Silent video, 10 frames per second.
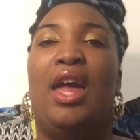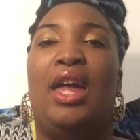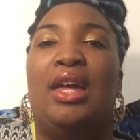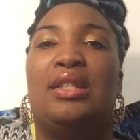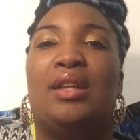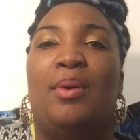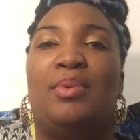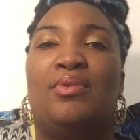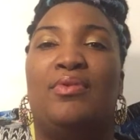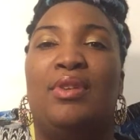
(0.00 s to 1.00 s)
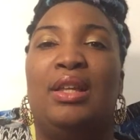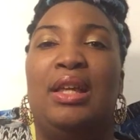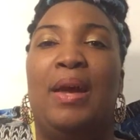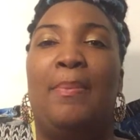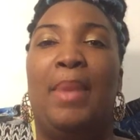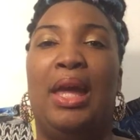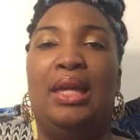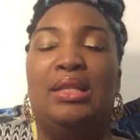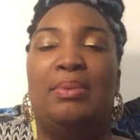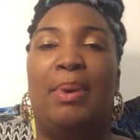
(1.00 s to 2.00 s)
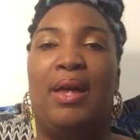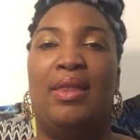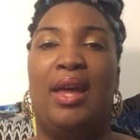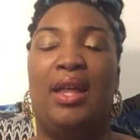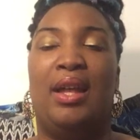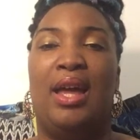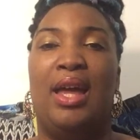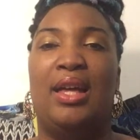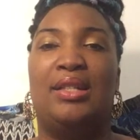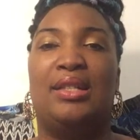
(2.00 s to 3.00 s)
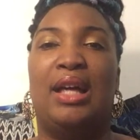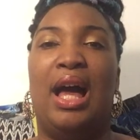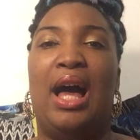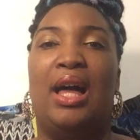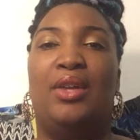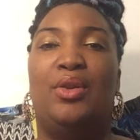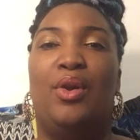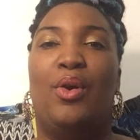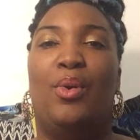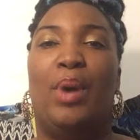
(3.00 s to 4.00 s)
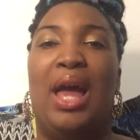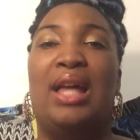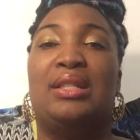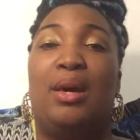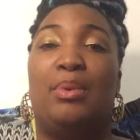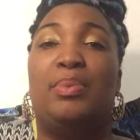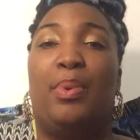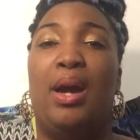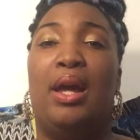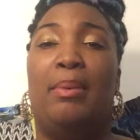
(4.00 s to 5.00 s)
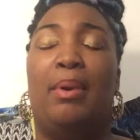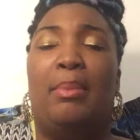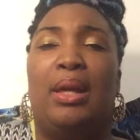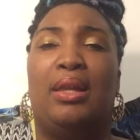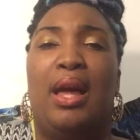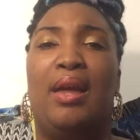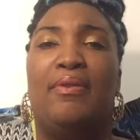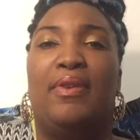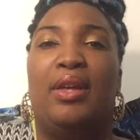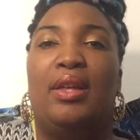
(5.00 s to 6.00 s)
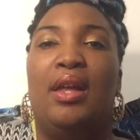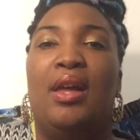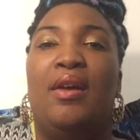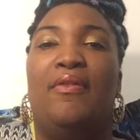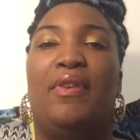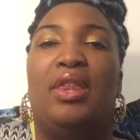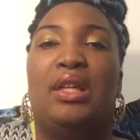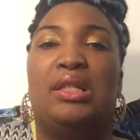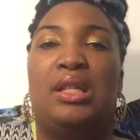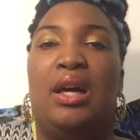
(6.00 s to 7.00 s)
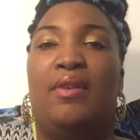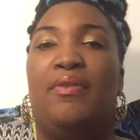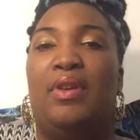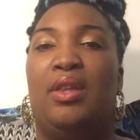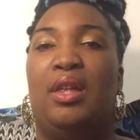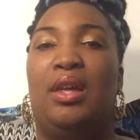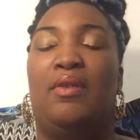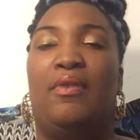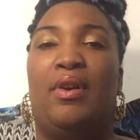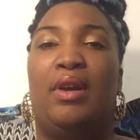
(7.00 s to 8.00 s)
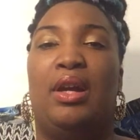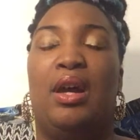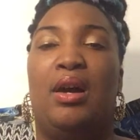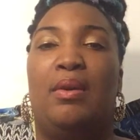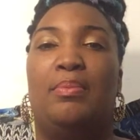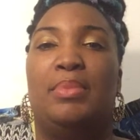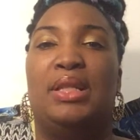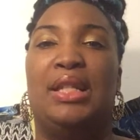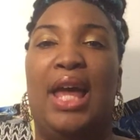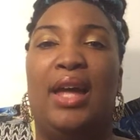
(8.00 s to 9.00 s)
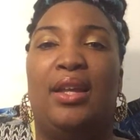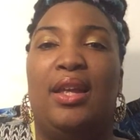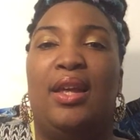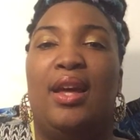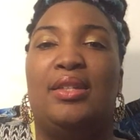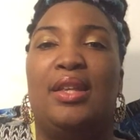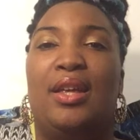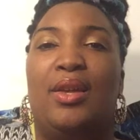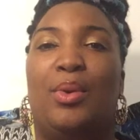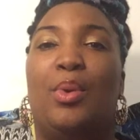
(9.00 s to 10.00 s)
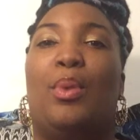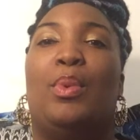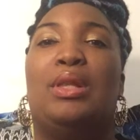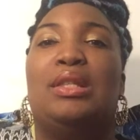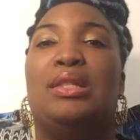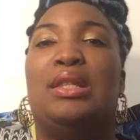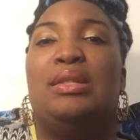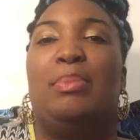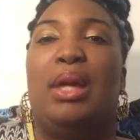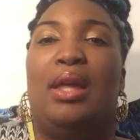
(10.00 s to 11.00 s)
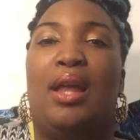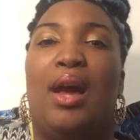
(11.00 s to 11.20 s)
And I was really amazed by that. And I asked God, you know, as I was praying about my life and feeling stuck, feeling very stagnant, I said, Lord, what does this mean?